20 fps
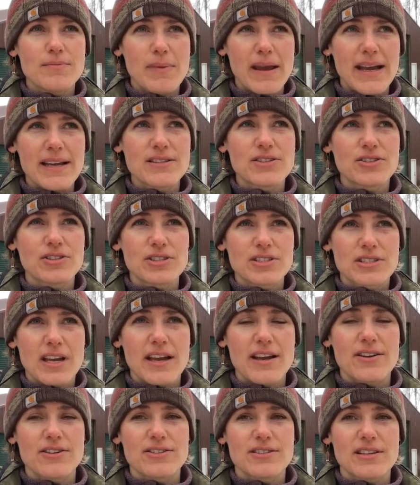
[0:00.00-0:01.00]
Manzer's
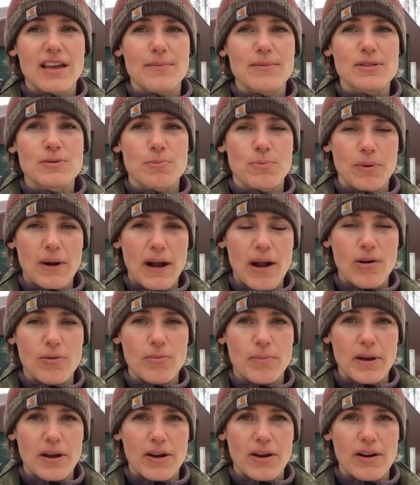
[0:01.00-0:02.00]
sire's name is
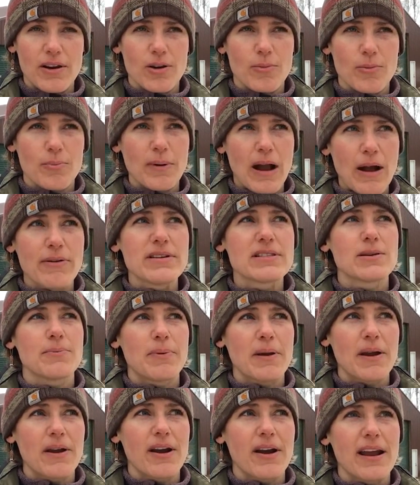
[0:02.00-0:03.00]
Brownberry, or Brown is a
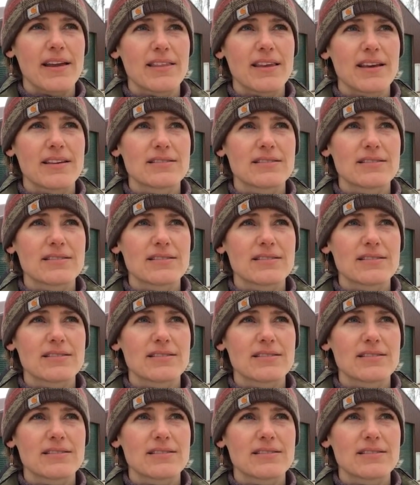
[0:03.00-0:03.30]
berry,